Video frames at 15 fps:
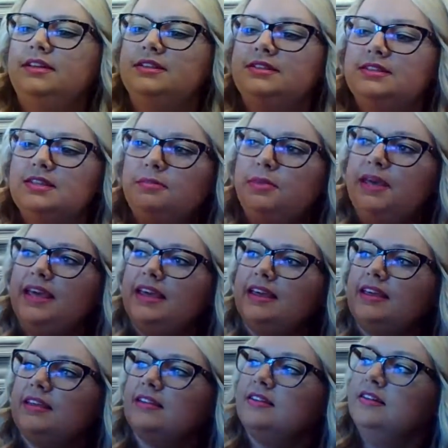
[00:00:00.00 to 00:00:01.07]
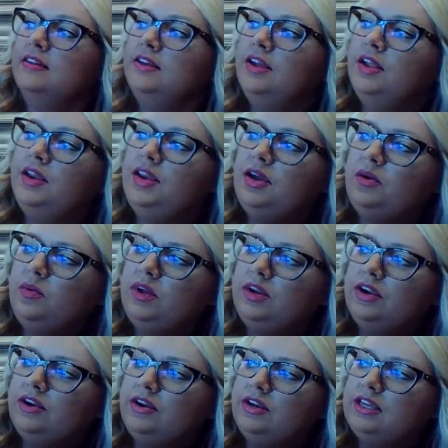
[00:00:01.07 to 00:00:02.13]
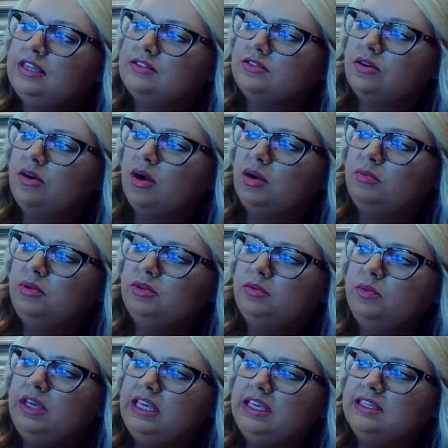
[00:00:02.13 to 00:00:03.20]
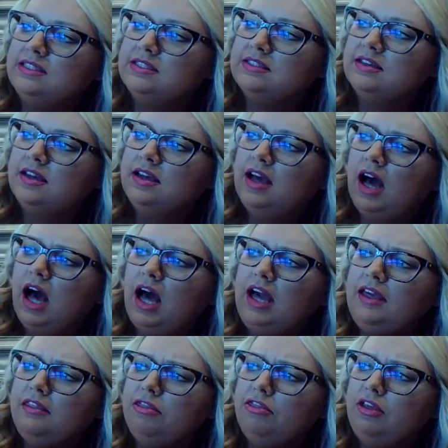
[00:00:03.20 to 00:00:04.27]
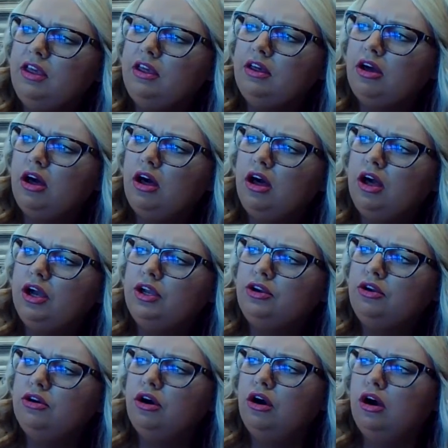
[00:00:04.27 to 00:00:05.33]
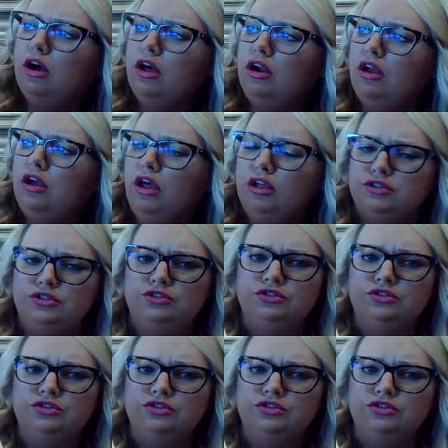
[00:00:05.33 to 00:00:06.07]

It's the pig. No one heard his garbled wheeze. I think I got a